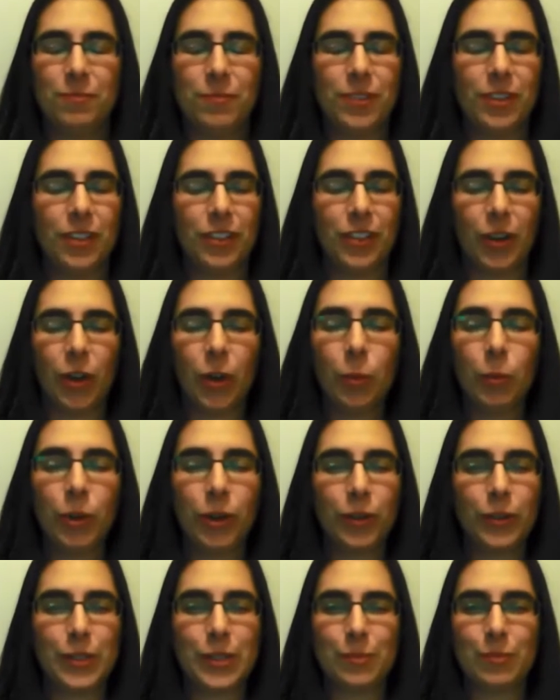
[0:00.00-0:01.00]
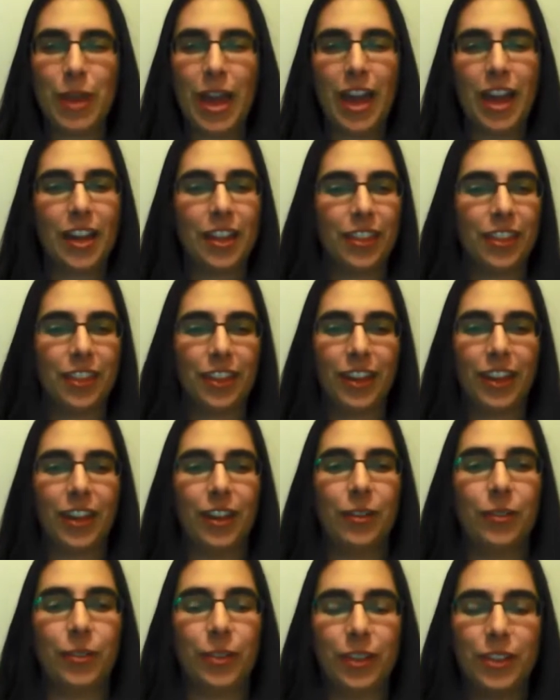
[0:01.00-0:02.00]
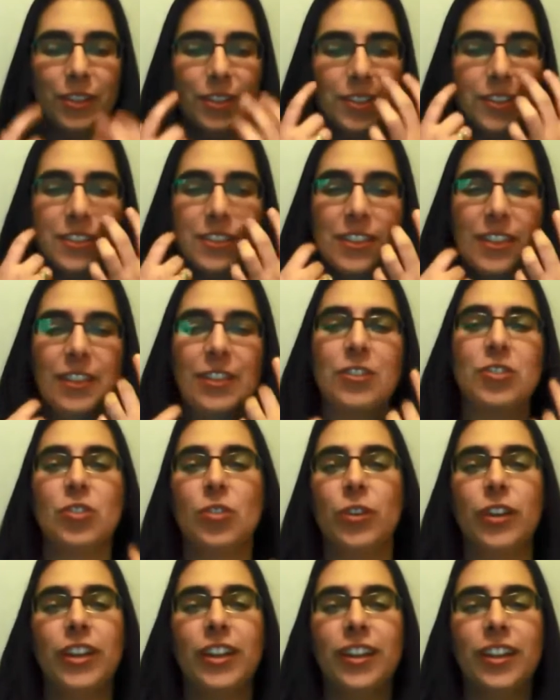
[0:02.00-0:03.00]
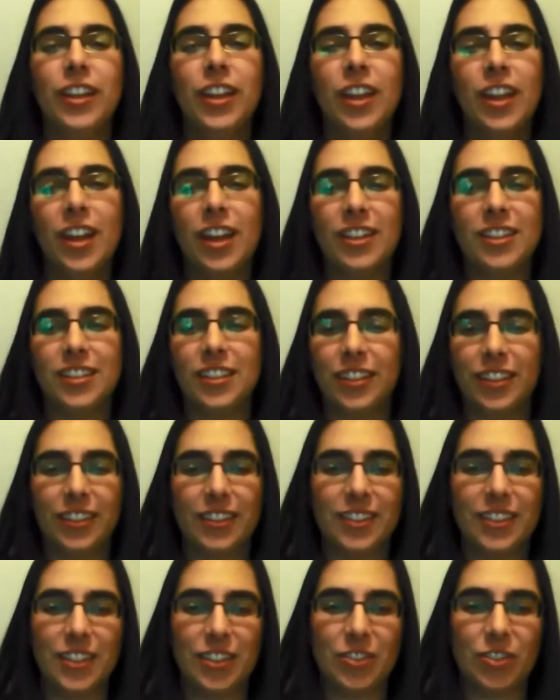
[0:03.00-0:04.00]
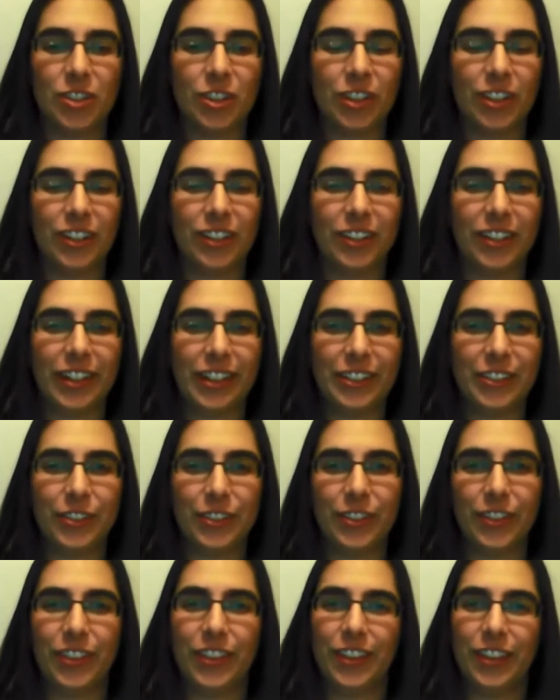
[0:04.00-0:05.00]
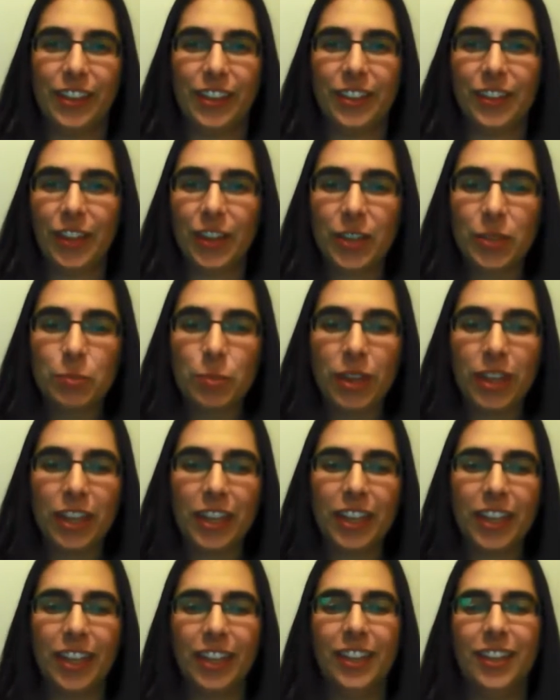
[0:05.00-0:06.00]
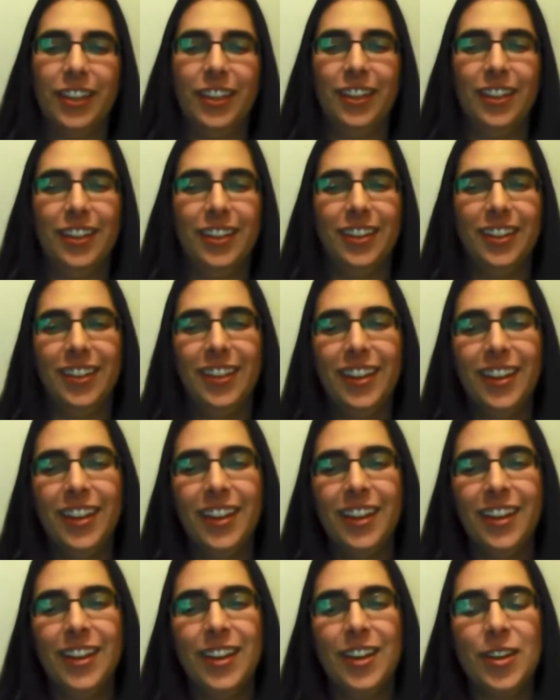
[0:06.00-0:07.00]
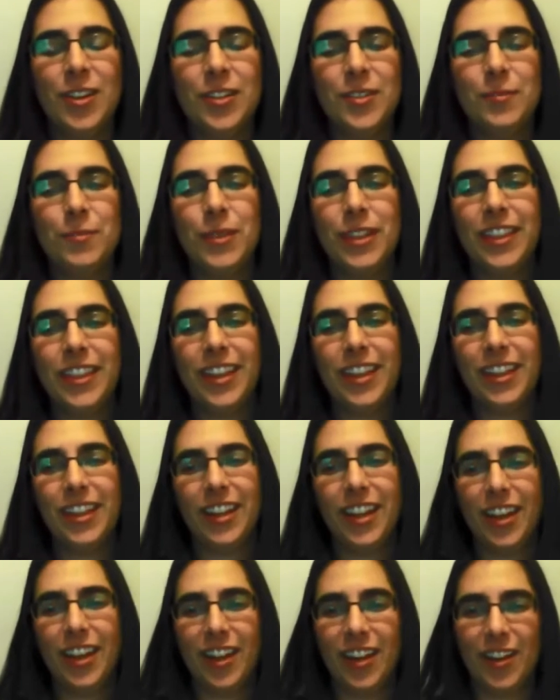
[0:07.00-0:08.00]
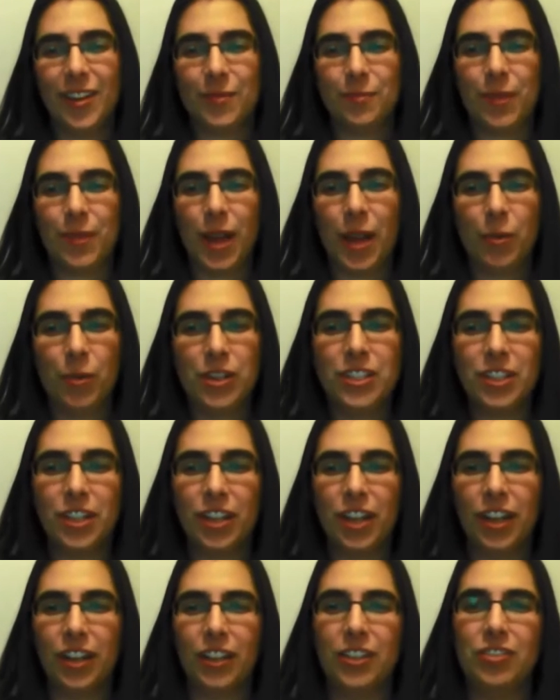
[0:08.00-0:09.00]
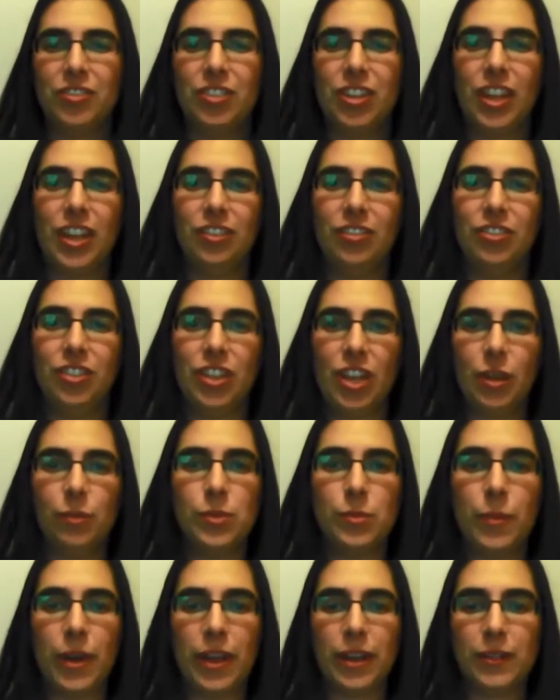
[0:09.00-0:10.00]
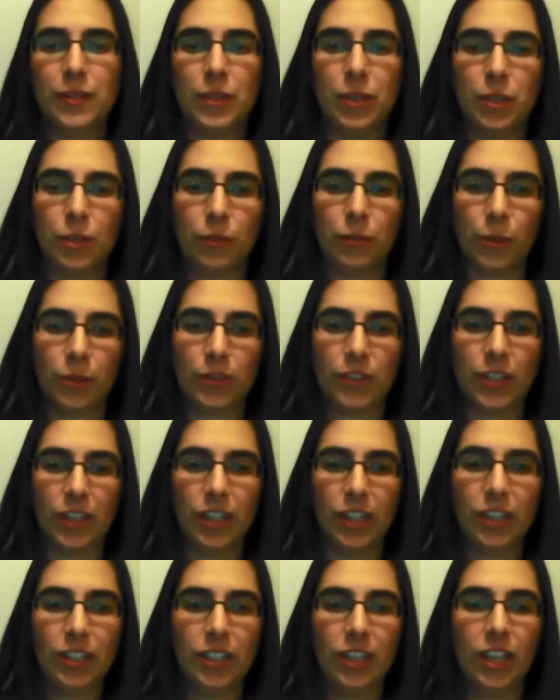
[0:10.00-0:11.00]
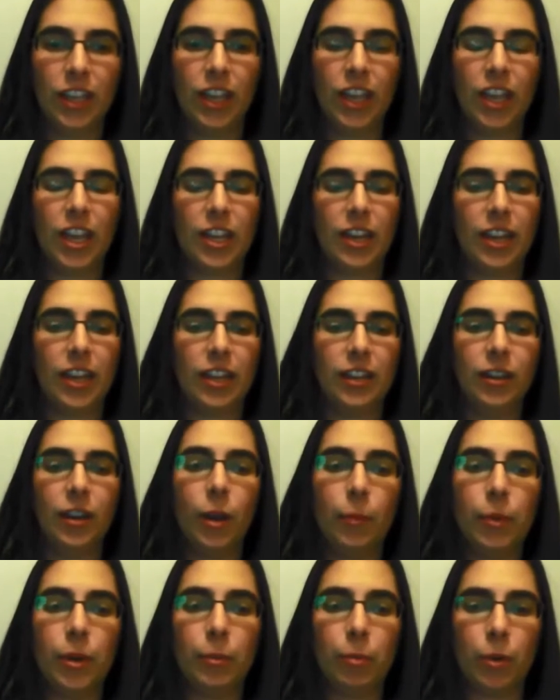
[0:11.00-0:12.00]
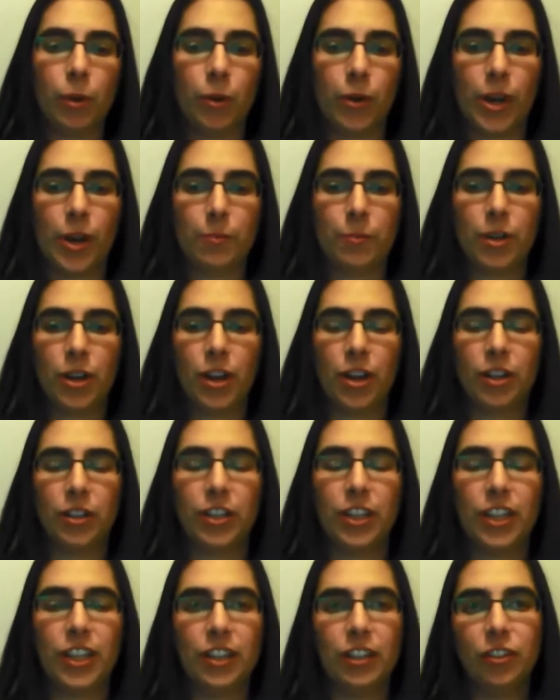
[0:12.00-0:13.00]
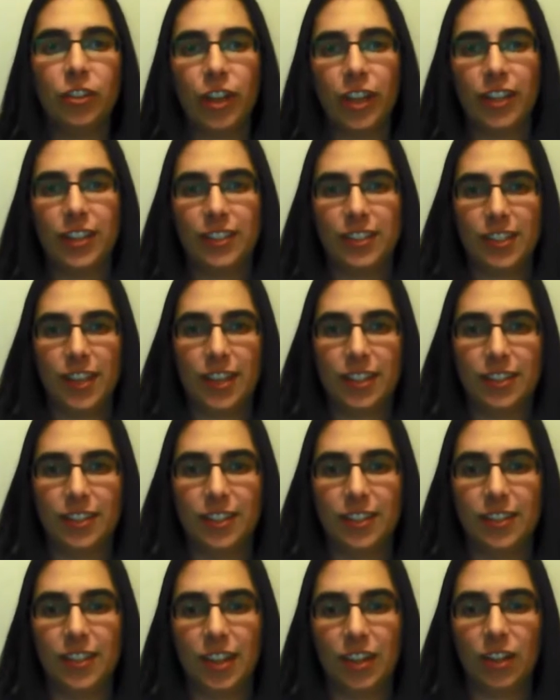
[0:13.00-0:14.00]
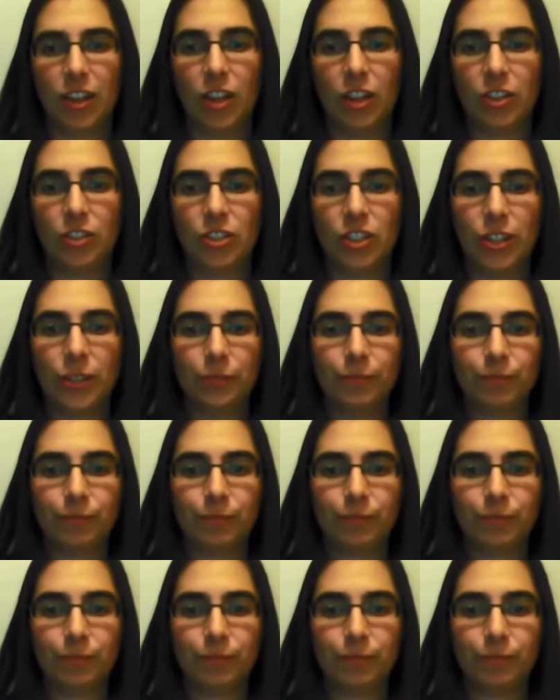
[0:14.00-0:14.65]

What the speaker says: The homework was math. I really just didn't enjoy it. I didn't like the teacher. I don't think he liked me. But then I went to college at James Madison University, and I ended up in a program called Integrated Science and Technology.